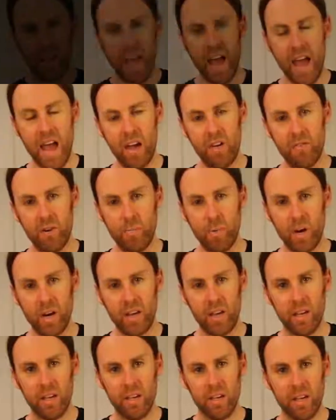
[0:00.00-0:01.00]
Hey
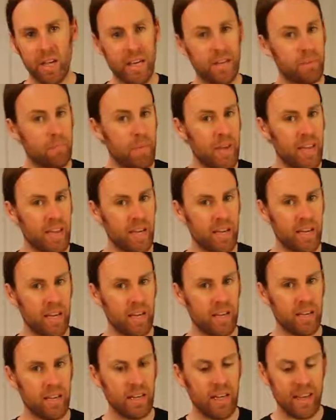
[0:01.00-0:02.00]
everybody, it's me
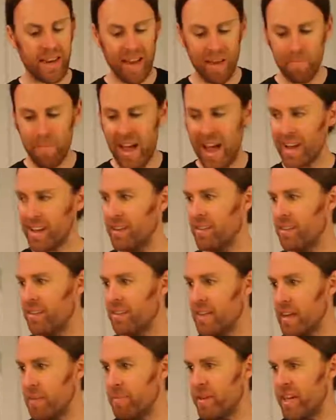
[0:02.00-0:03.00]
again, and I'm back in the
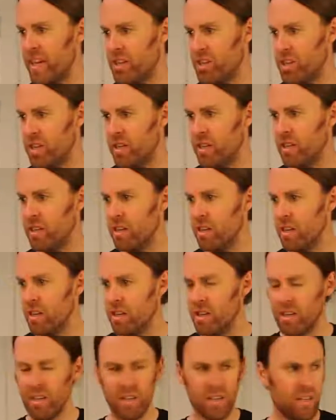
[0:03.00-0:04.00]
same kitchen
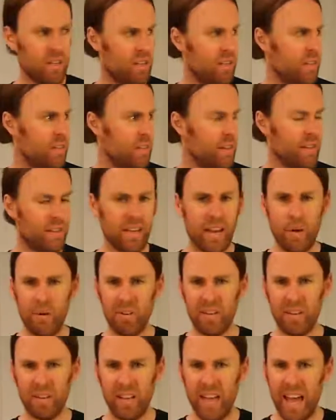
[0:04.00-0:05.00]
that I
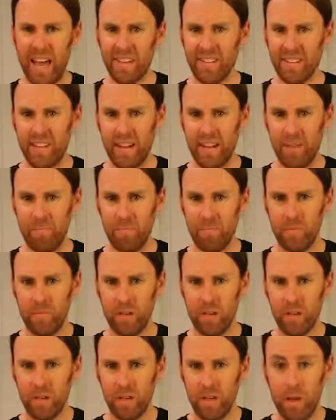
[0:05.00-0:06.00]
was in last
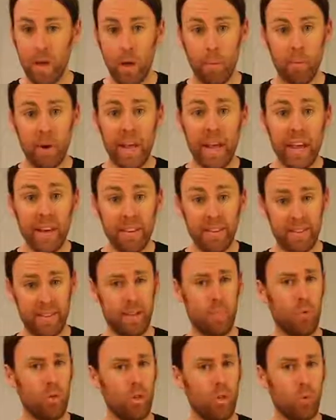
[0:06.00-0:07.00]
time. But I got a
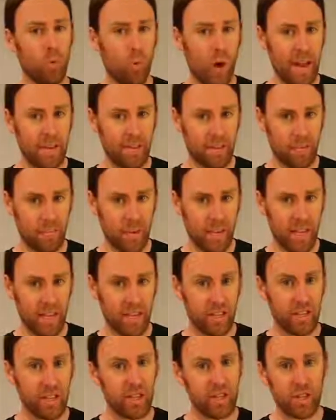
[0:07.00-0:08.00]
similar
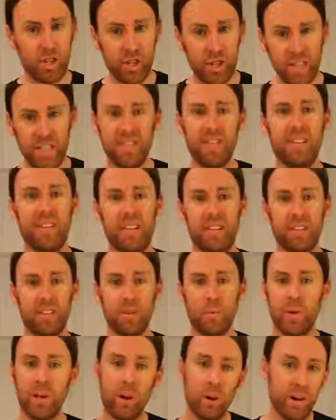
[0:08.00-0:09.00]
recipe to the cheese sticks
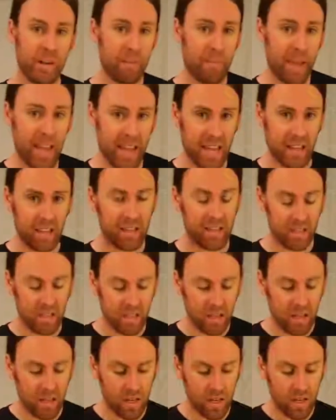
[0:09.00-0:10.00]
that we already made.
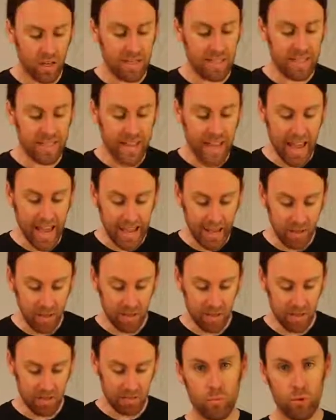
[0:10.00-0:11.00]

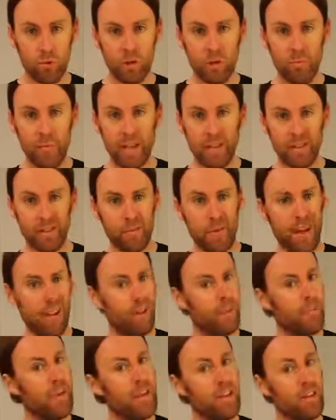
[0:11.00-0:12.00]
Today, we're gonna make some
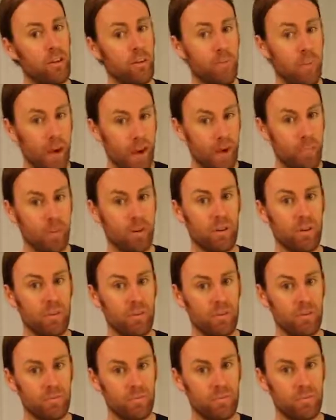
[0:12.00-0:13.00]
jalapeno
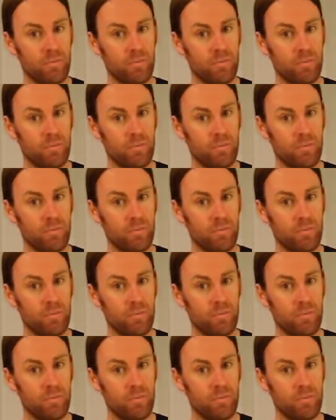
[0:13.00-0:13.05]
poppers.